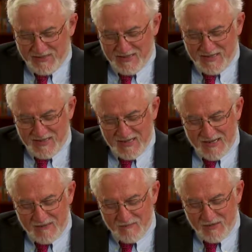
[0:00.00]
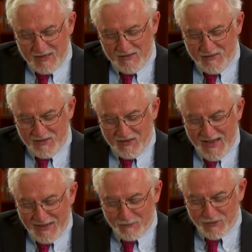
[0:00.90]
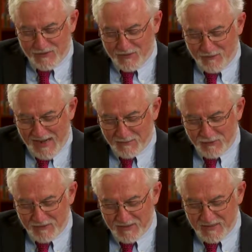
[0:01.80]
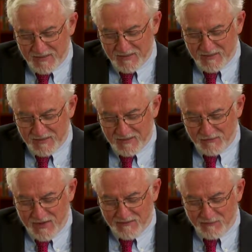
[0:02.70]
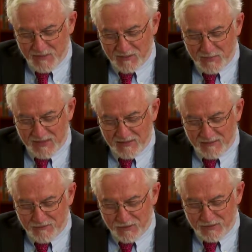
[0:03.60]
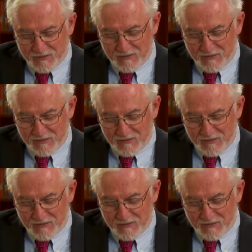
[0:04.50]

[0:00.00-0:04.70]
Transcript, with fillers: the, um, uh, the language of the rapture is, is uh, derived from this particular verse,